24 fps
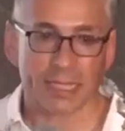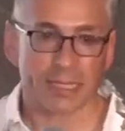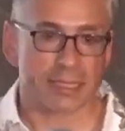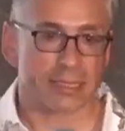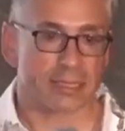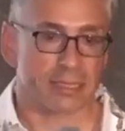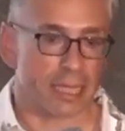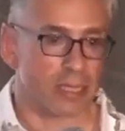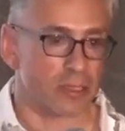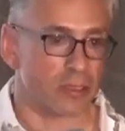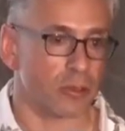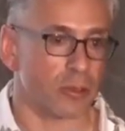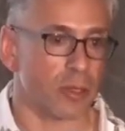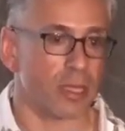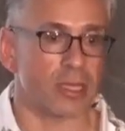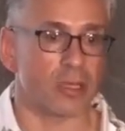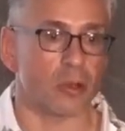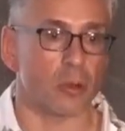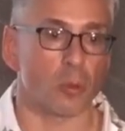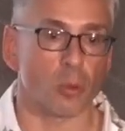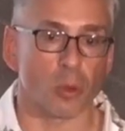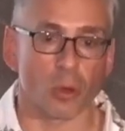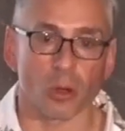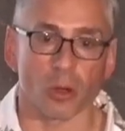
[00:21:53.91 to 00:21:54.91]
center in the
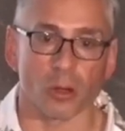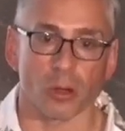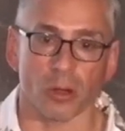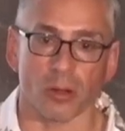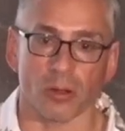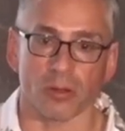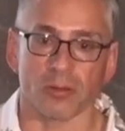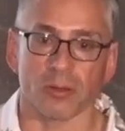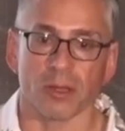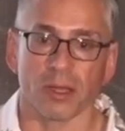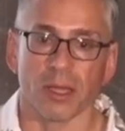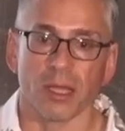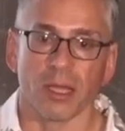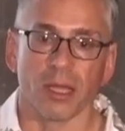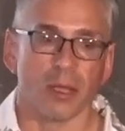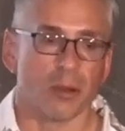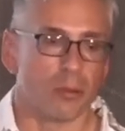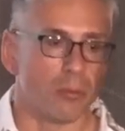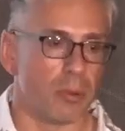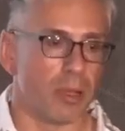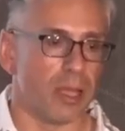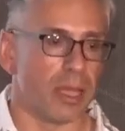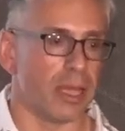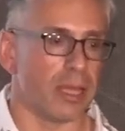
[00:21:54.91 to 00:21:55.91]
world
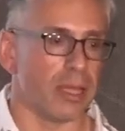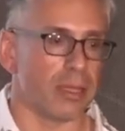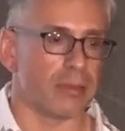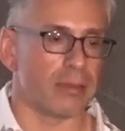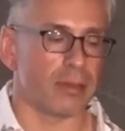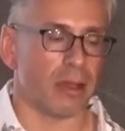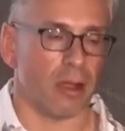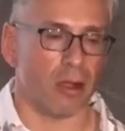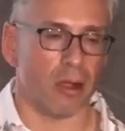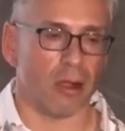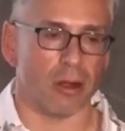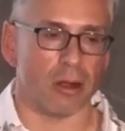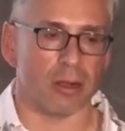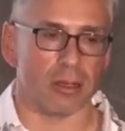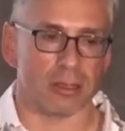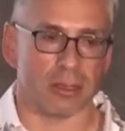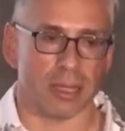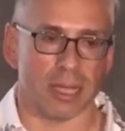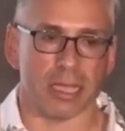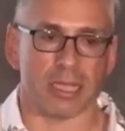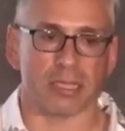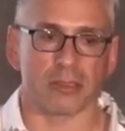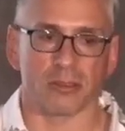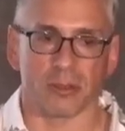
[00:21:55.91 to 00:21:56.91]
with our
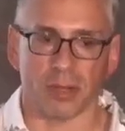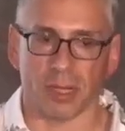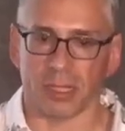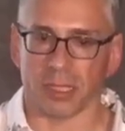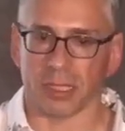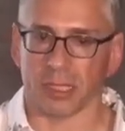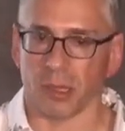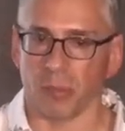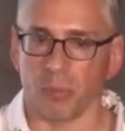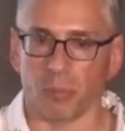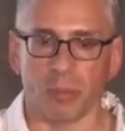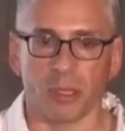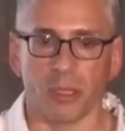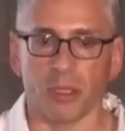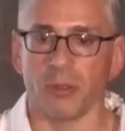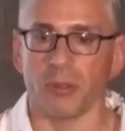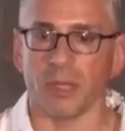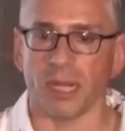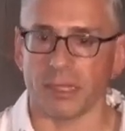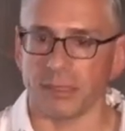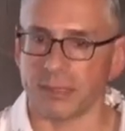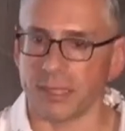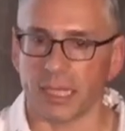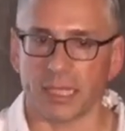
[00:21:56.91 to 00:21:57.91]
like compute
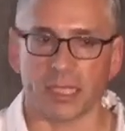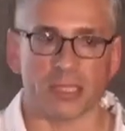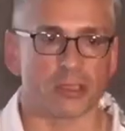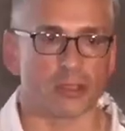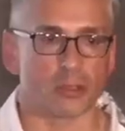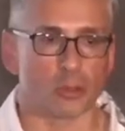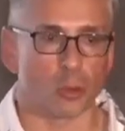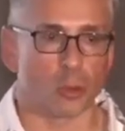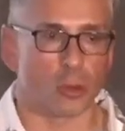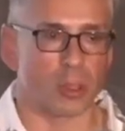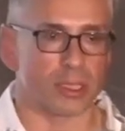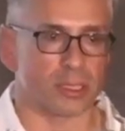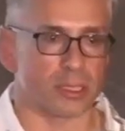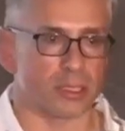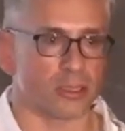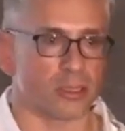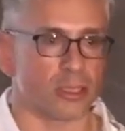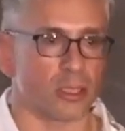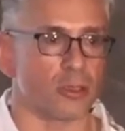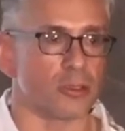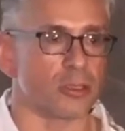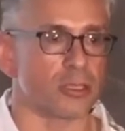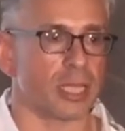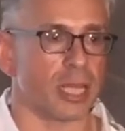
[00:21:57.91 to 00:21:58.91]
and data storage
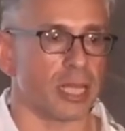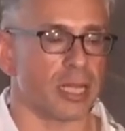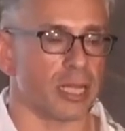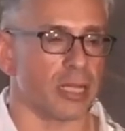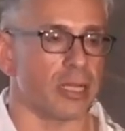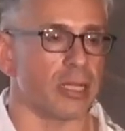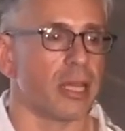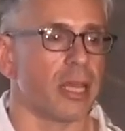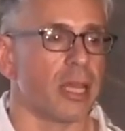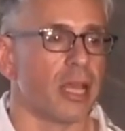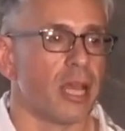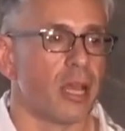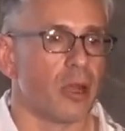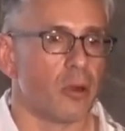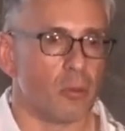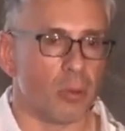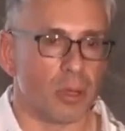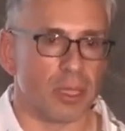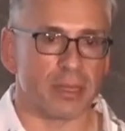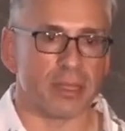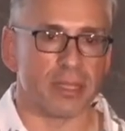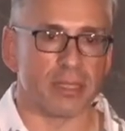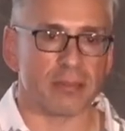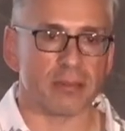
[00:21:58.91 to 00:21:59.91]
associated
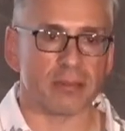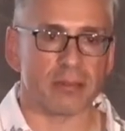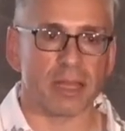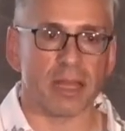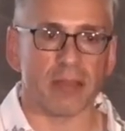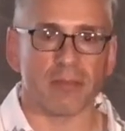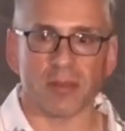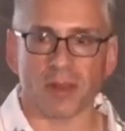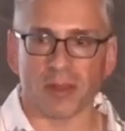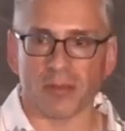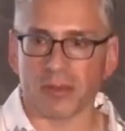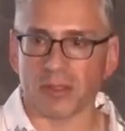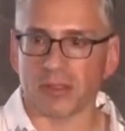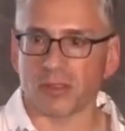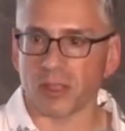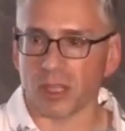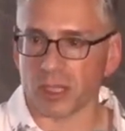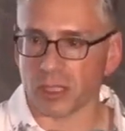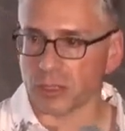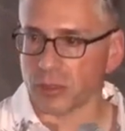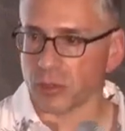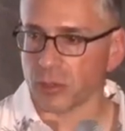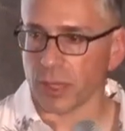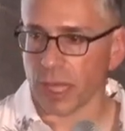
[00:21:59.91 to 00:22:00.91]
with this level of
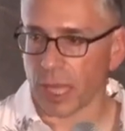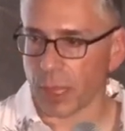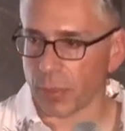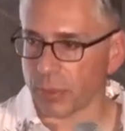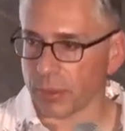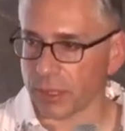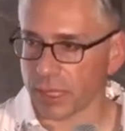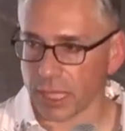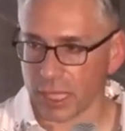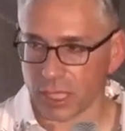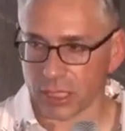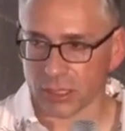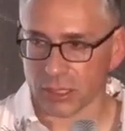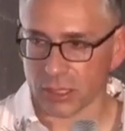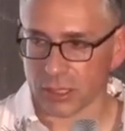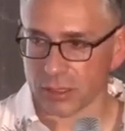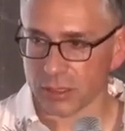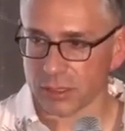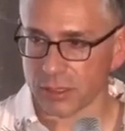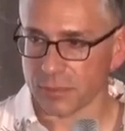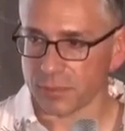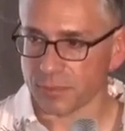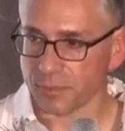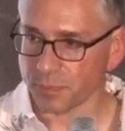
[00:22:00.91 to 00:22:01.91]
industrial
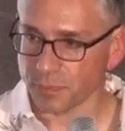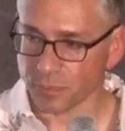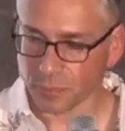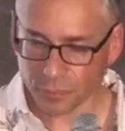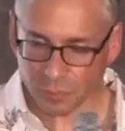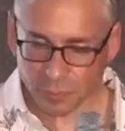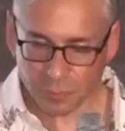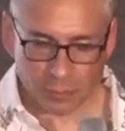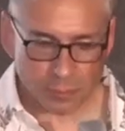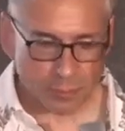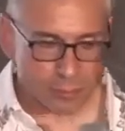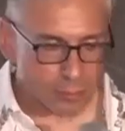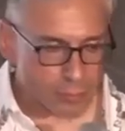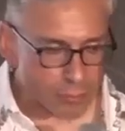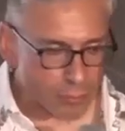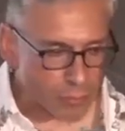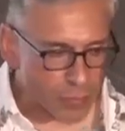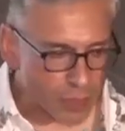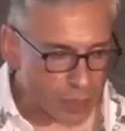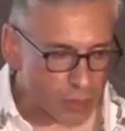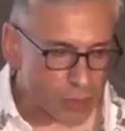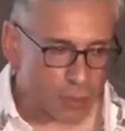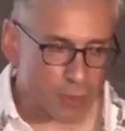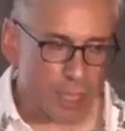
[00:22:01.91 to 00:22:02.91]
applications
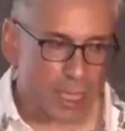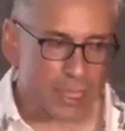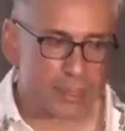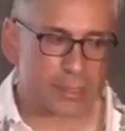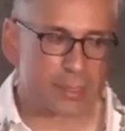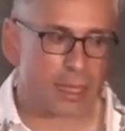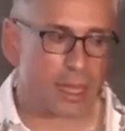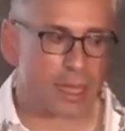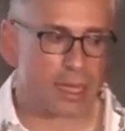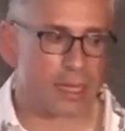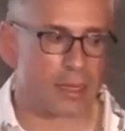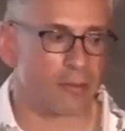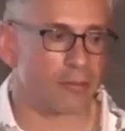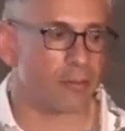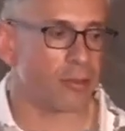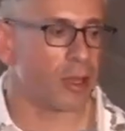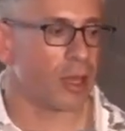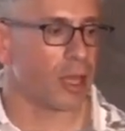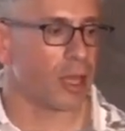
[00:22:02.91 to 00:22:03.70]
so that's kind of